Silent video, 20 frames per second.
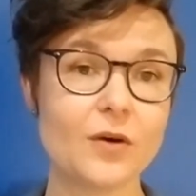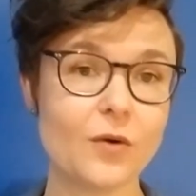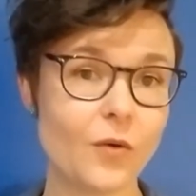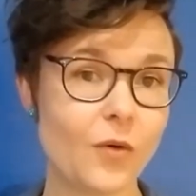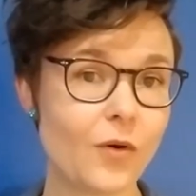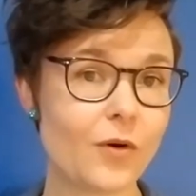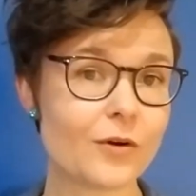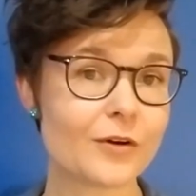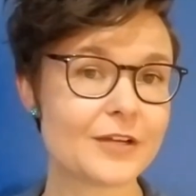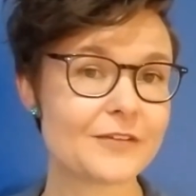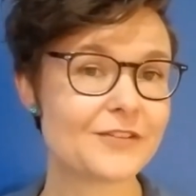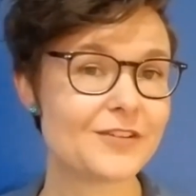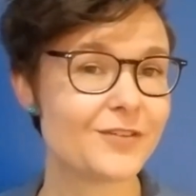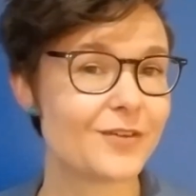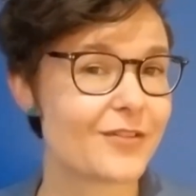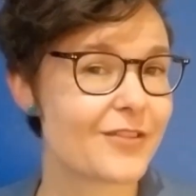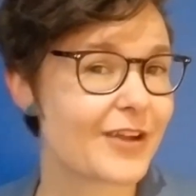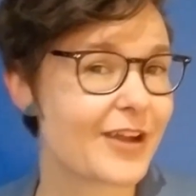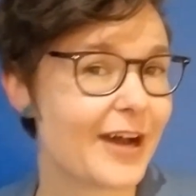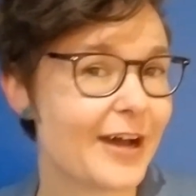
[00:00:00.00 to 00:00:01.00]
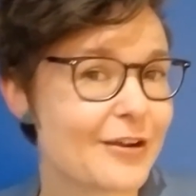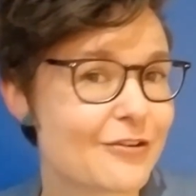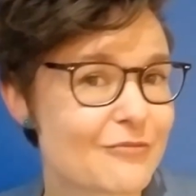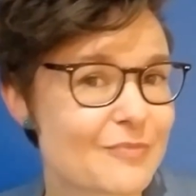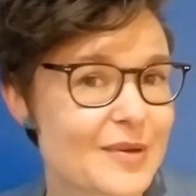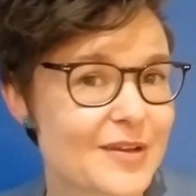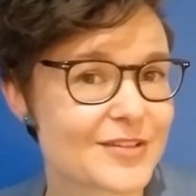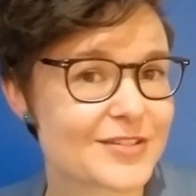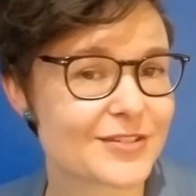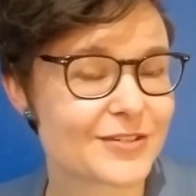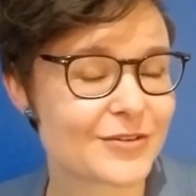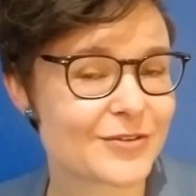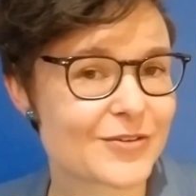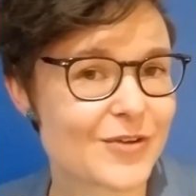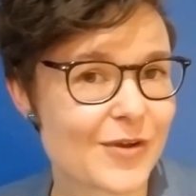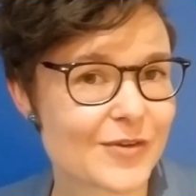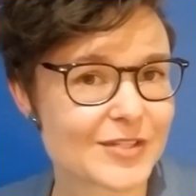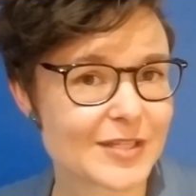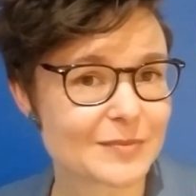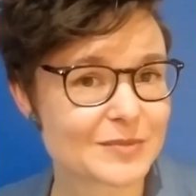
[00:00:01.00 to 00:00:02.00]
or if you're the kind of person who
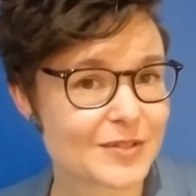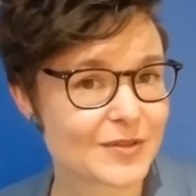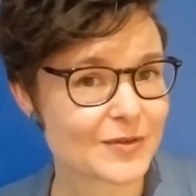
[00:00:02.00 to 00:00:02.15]
goes up